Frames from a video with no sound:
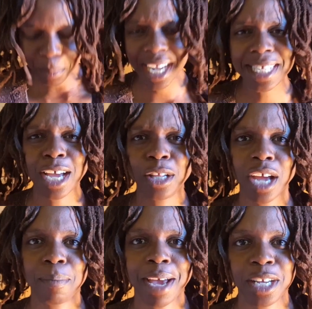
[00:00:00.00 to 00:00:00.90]
going to take a look
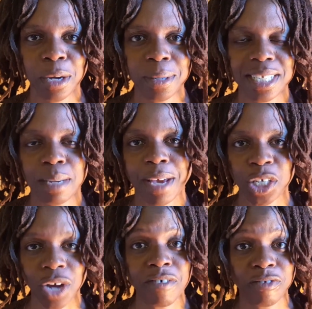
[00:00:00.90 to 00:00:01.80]
at my notes to make
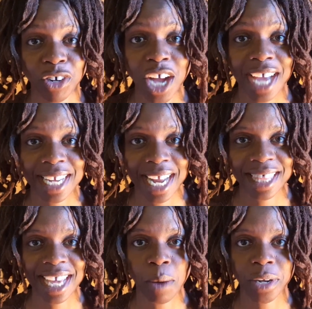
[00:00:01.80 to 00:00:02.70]
sure I haven't forgotten
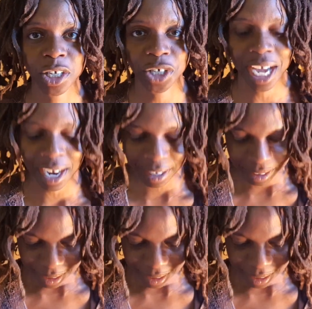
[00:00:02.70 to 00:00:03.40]
anything I want to share.